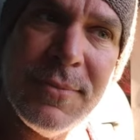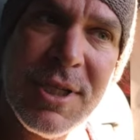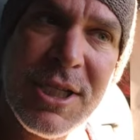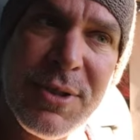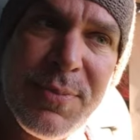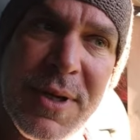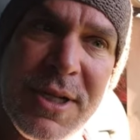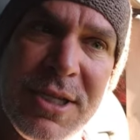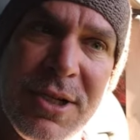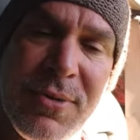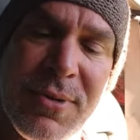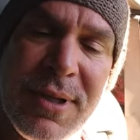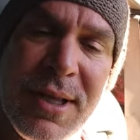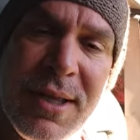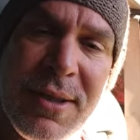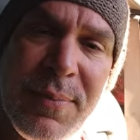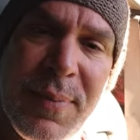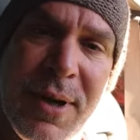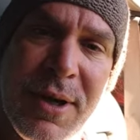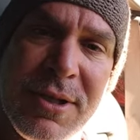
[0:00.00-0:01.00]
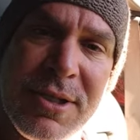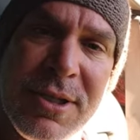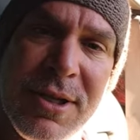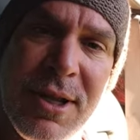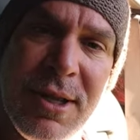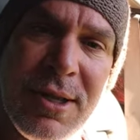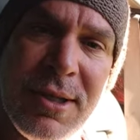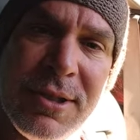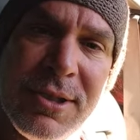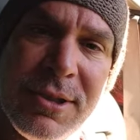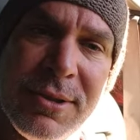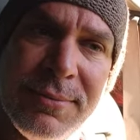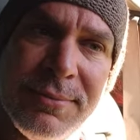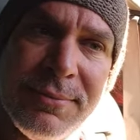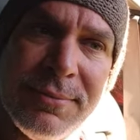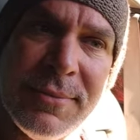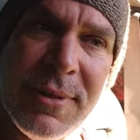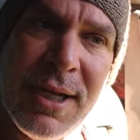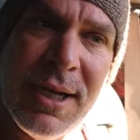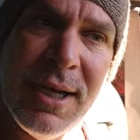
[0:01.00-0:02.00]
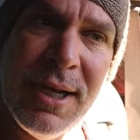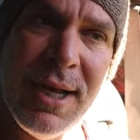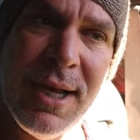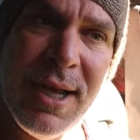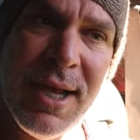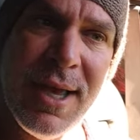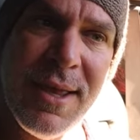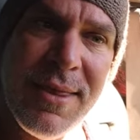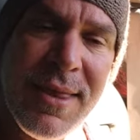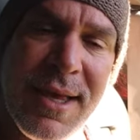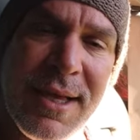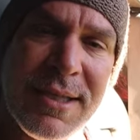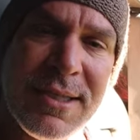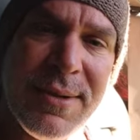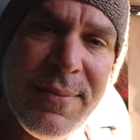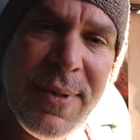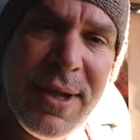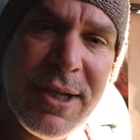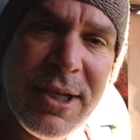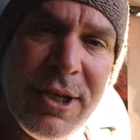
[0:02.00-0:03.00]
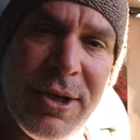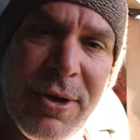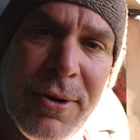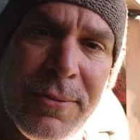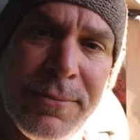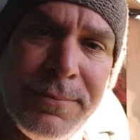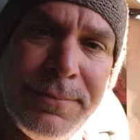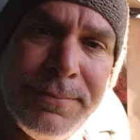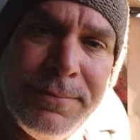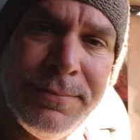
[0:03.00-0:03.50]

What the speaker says: Especially without the parents' knowledge. Things that make you go,